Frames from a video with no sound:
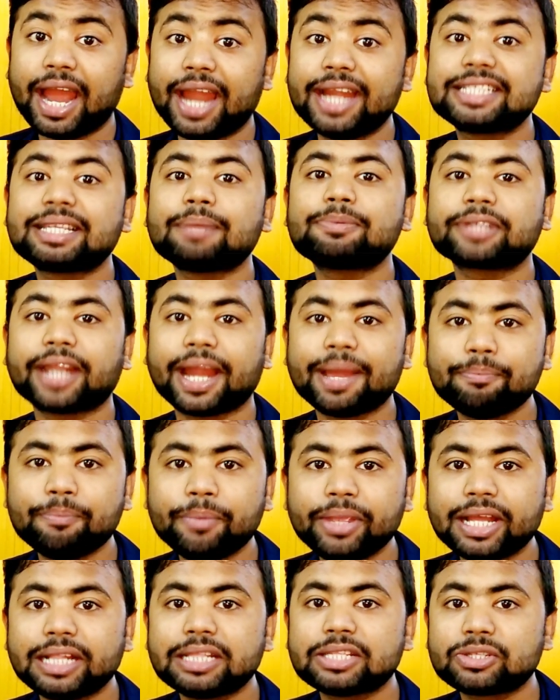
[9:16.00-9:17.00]
and subscribe
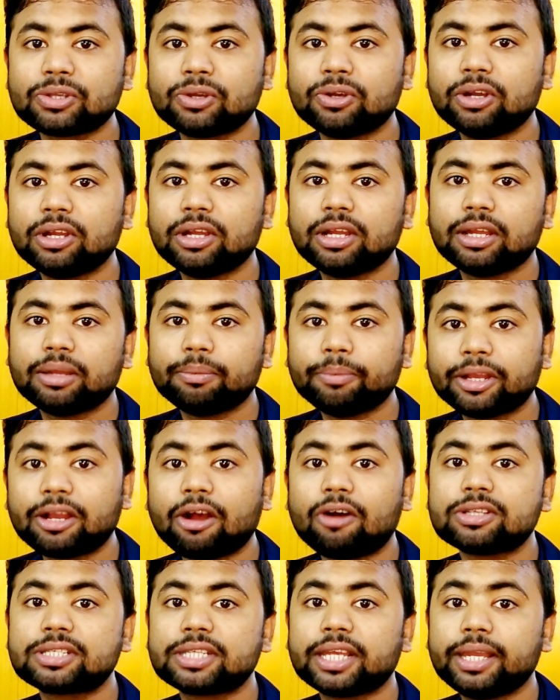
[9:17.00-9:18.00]
me also,
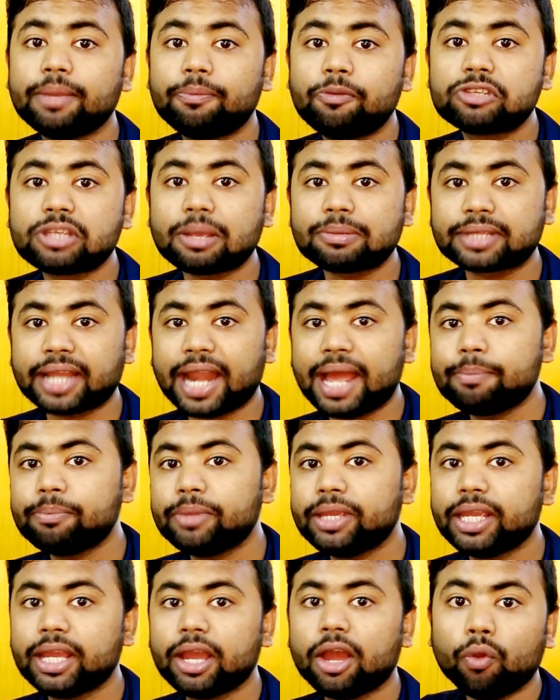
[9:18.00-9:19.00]
because if you subscribe
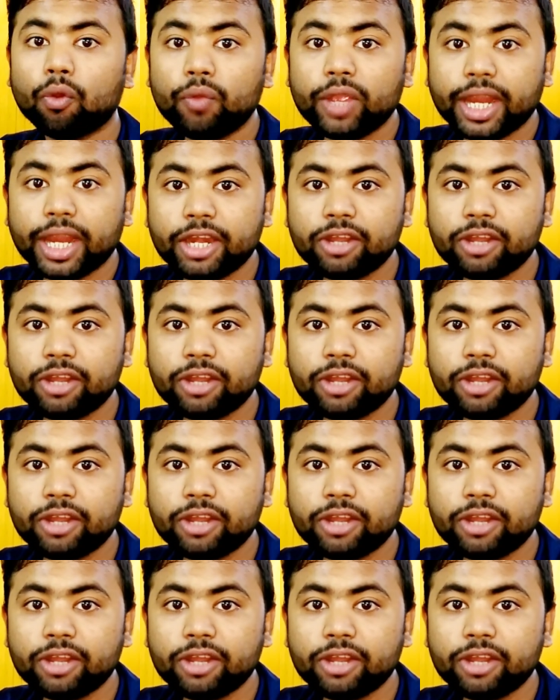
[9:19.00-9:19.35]
me, we